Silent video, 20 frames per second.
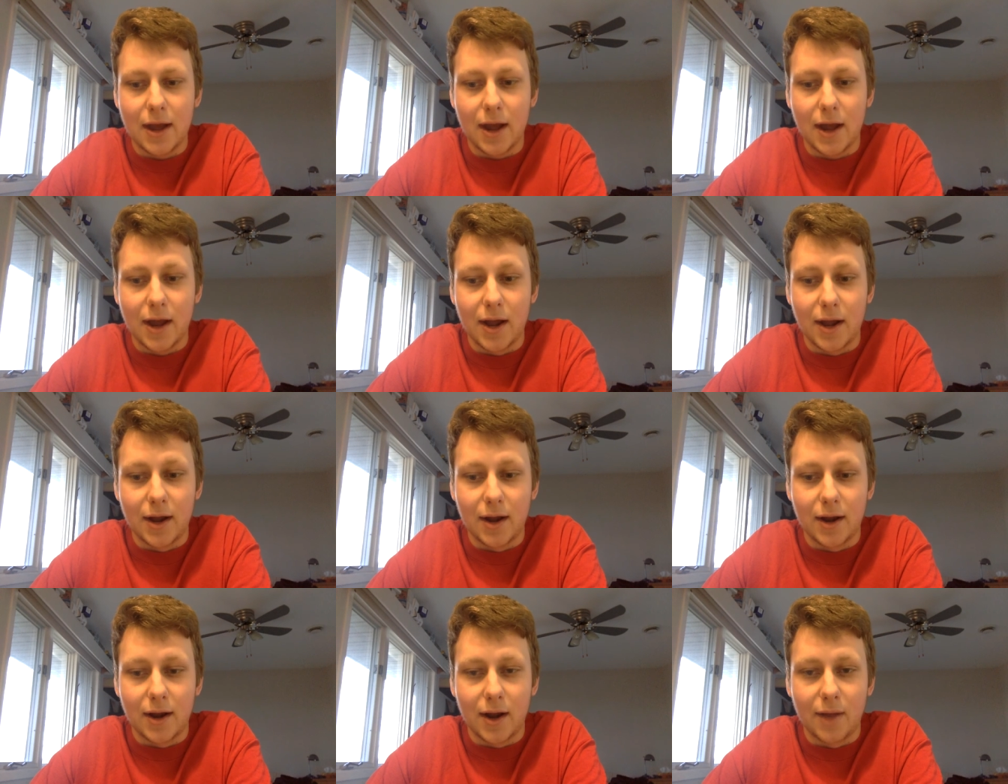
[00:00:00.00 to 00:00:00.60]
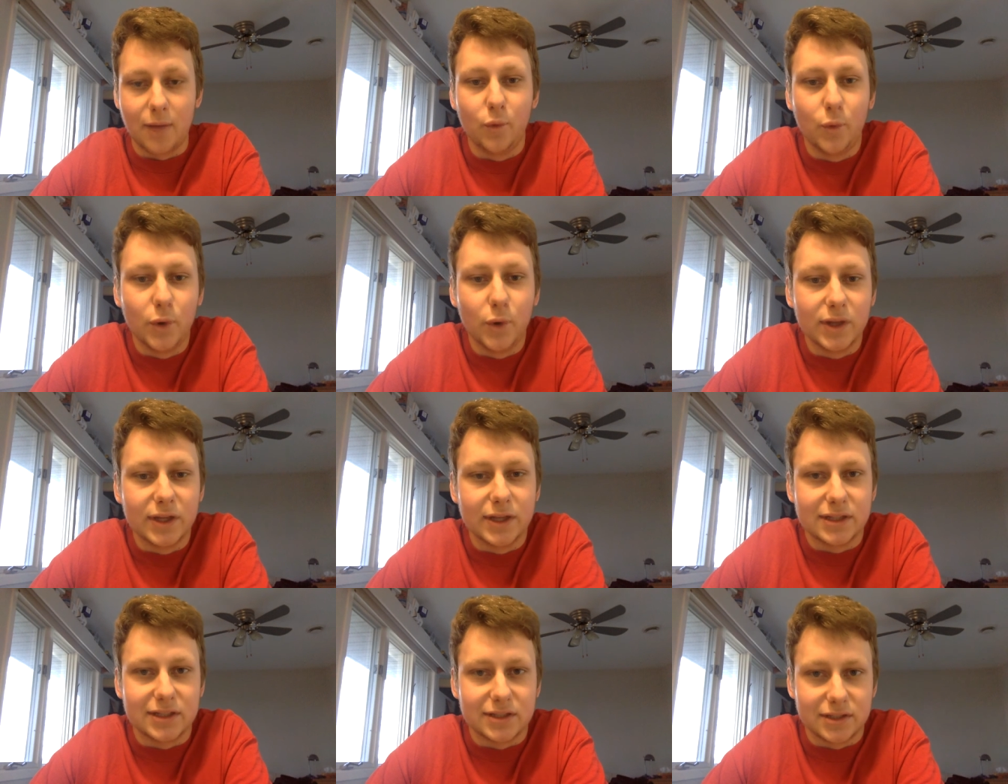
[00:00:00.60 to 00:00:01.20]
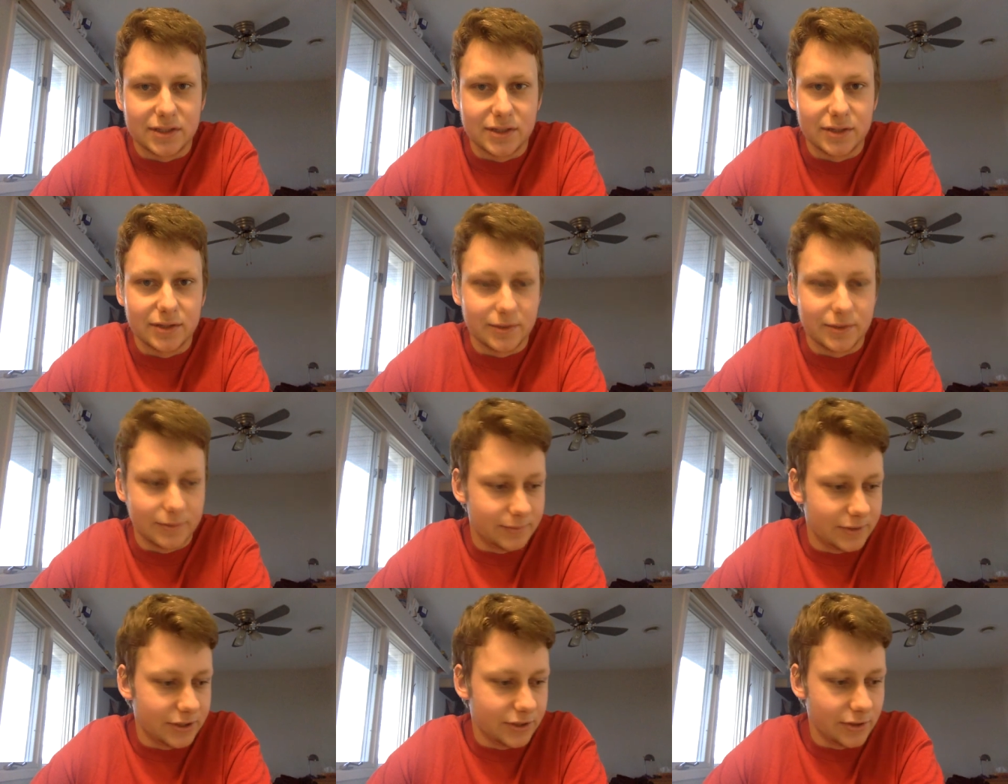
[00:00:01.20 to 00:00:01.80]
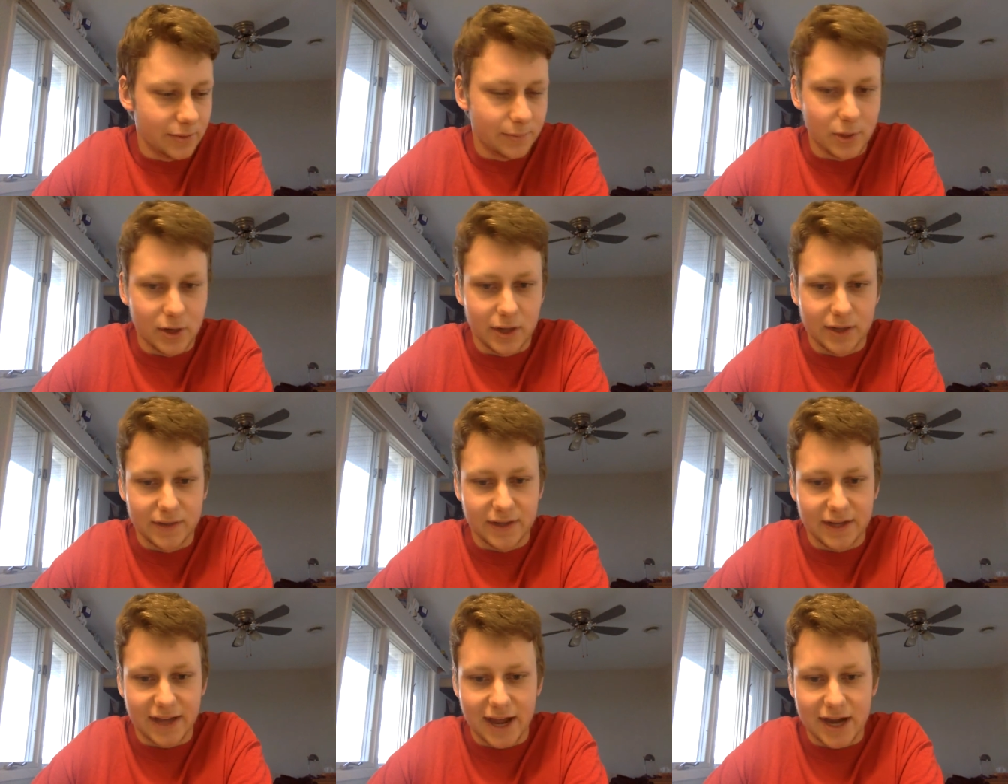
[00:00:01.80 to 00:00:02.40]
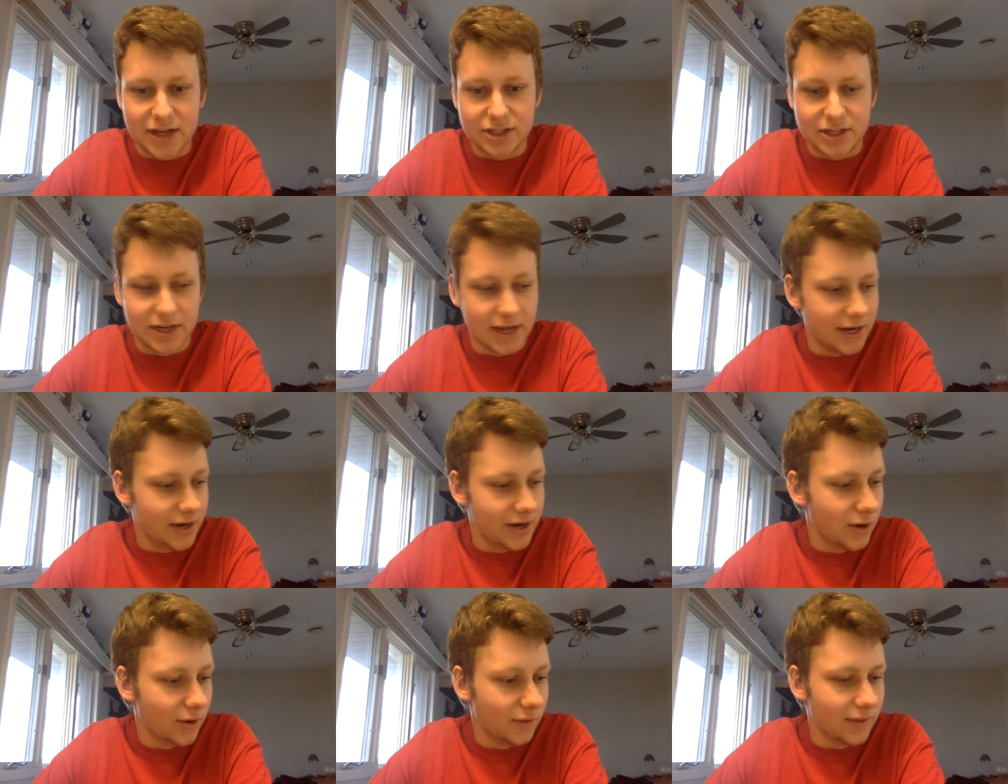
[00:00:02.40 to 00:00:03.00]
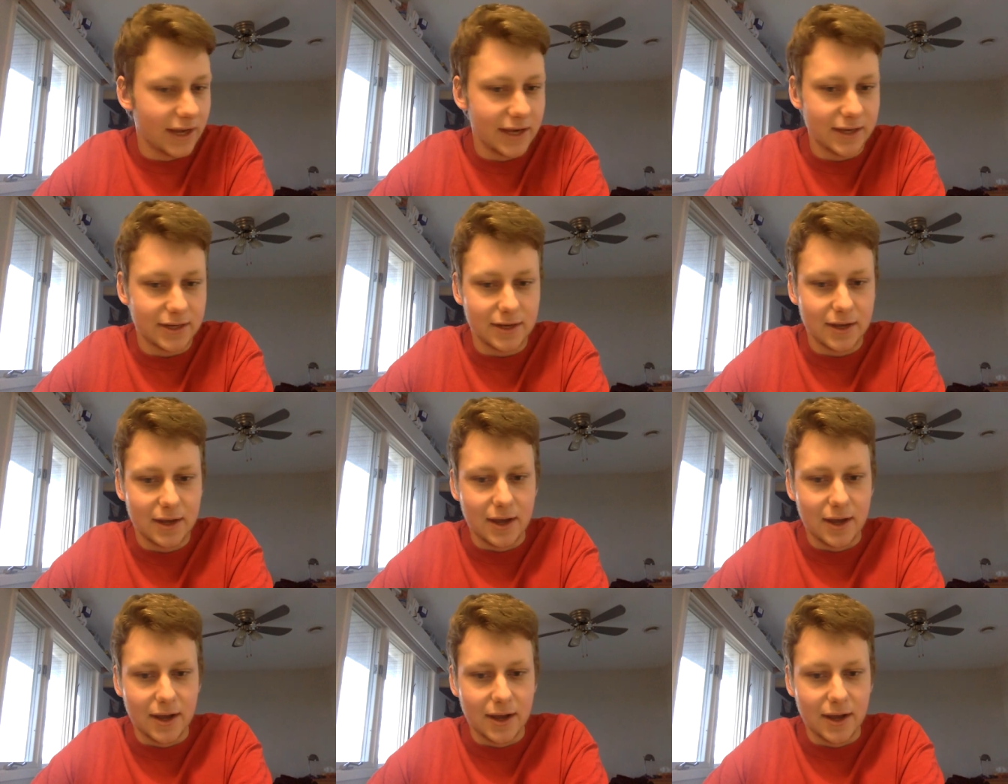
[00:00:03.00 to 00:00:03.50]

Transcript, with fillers: uh, I'm willing to, to, to do, put on the cash, and I know that,